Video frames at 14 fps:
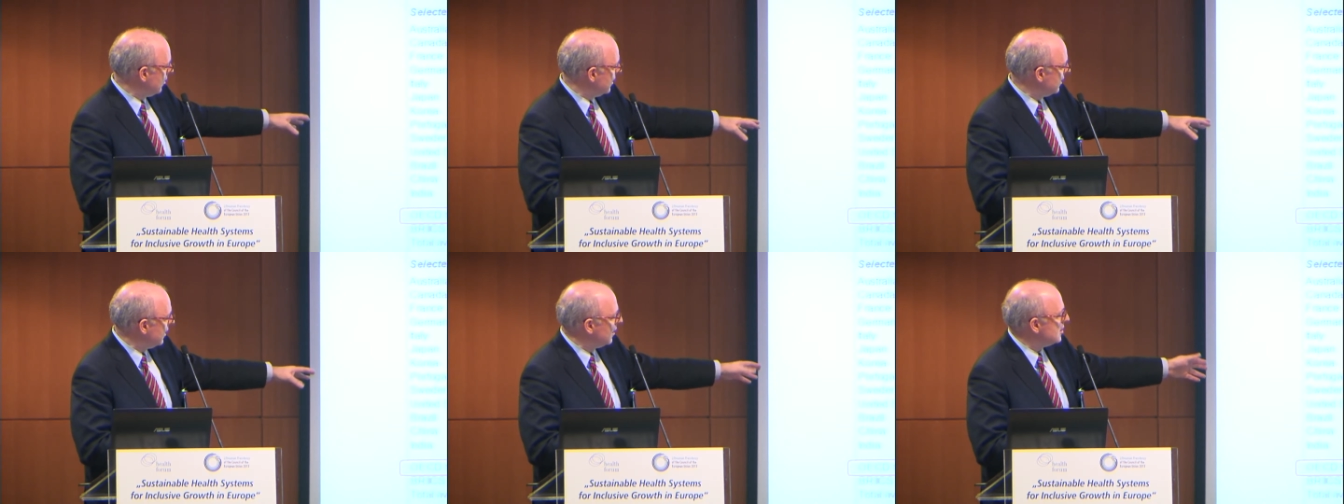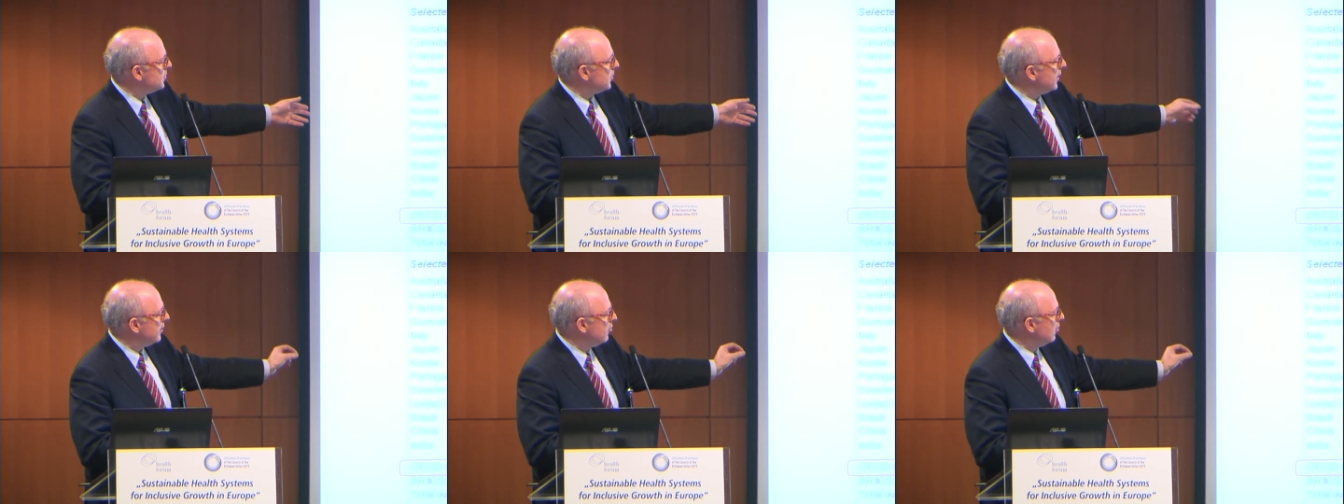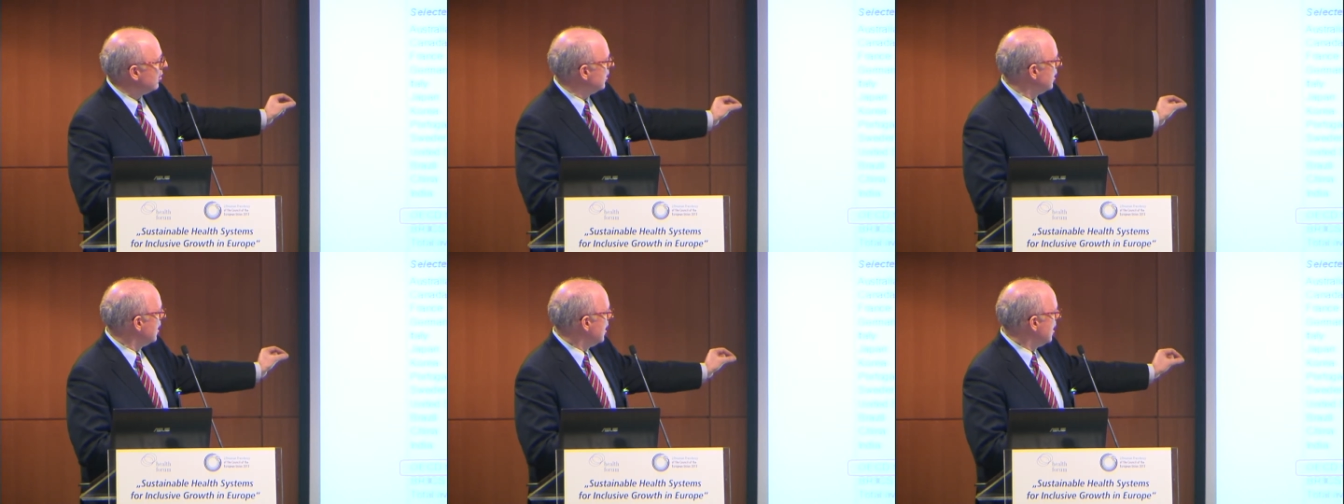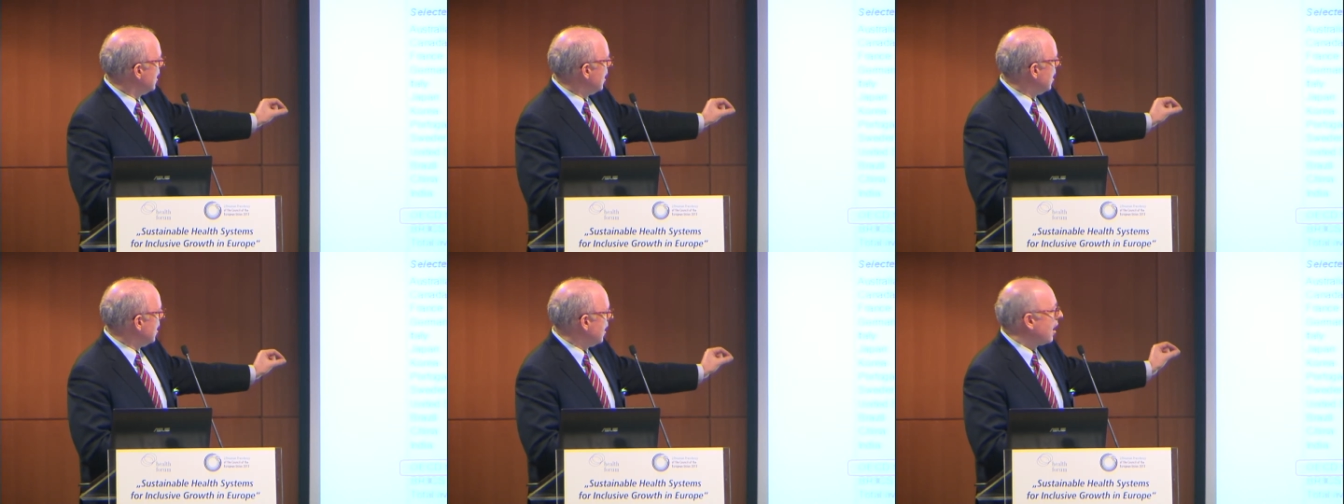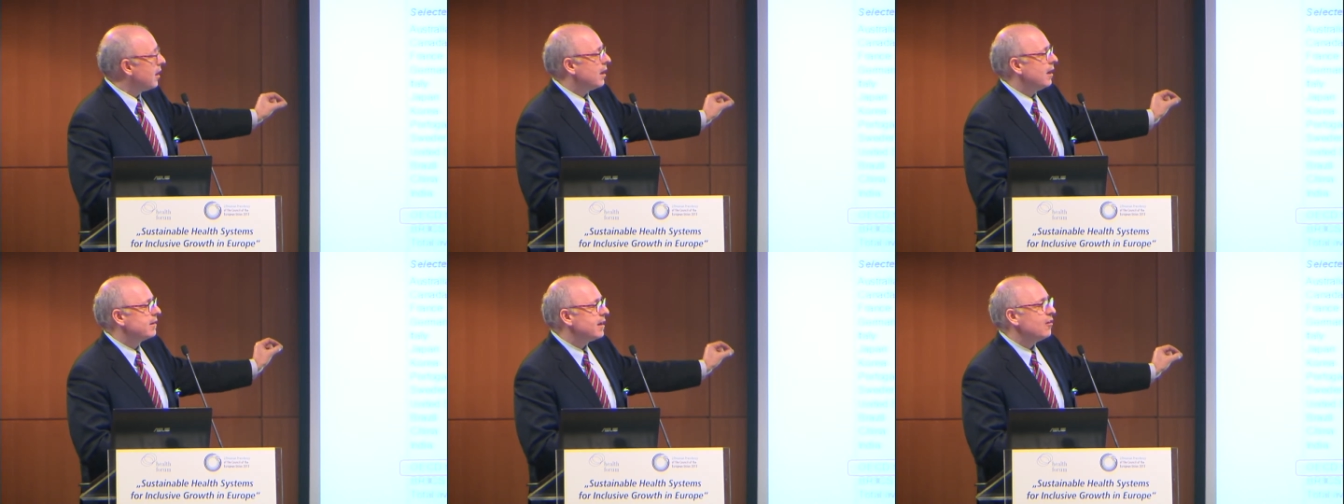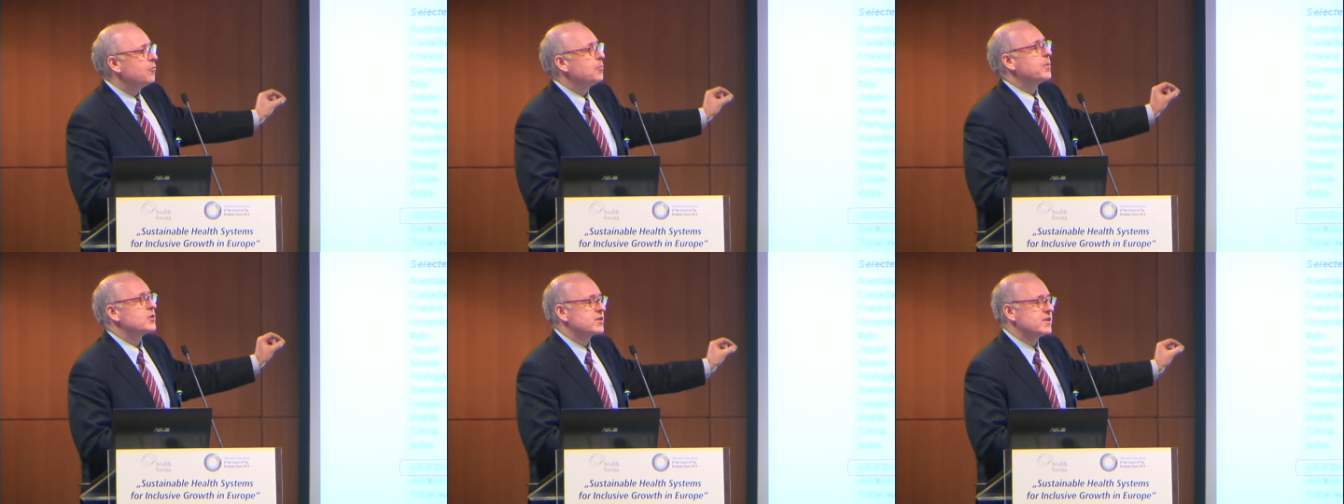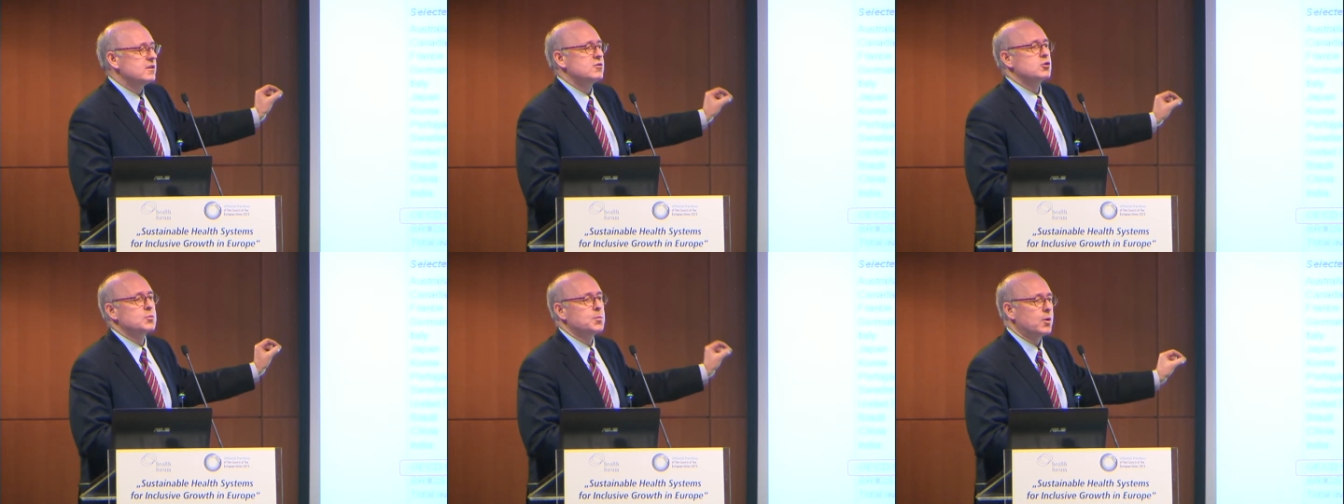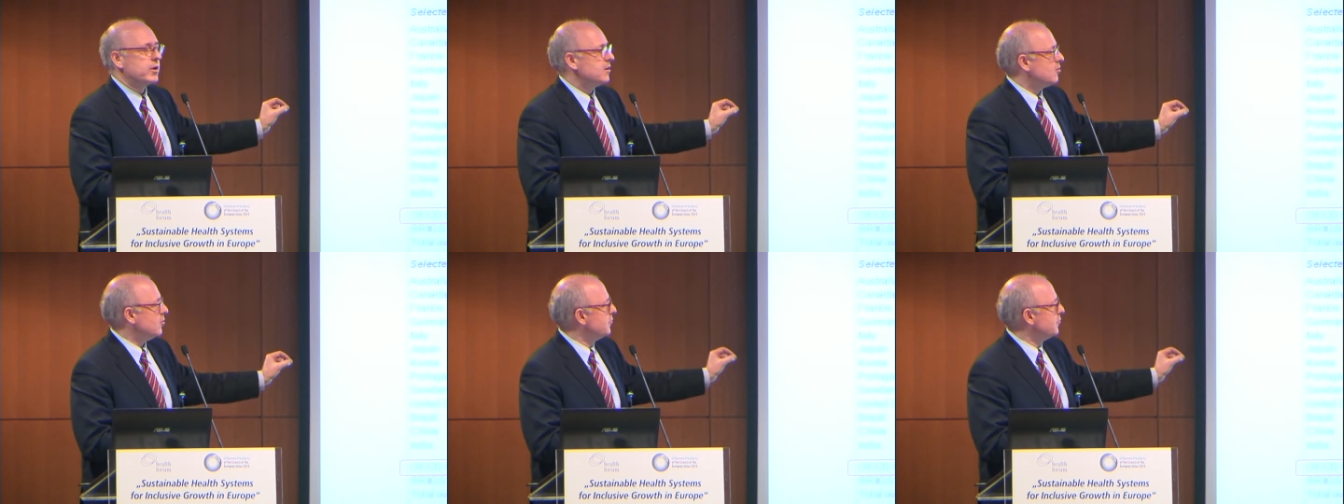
It can explain only a half percentage point of